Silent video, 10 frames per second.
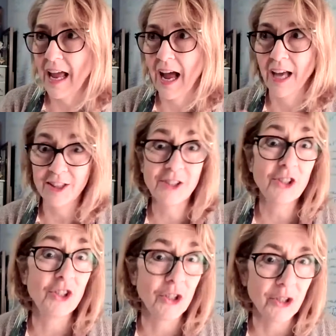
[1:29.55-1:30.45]
on this
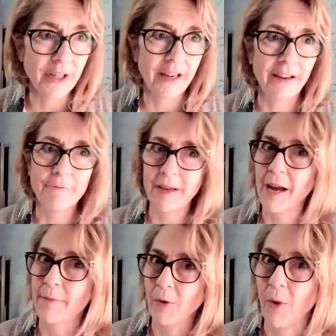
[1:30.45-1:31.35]
journey of
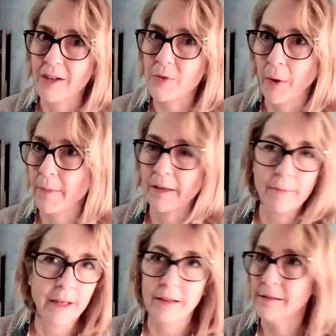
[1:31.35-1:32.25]
becoming wise women,
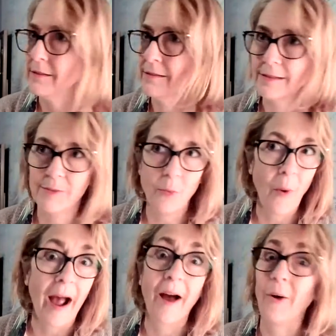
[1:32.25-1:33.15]
because
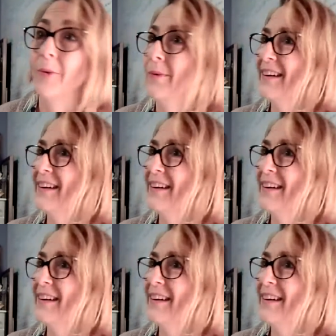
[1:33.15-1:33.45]
wow,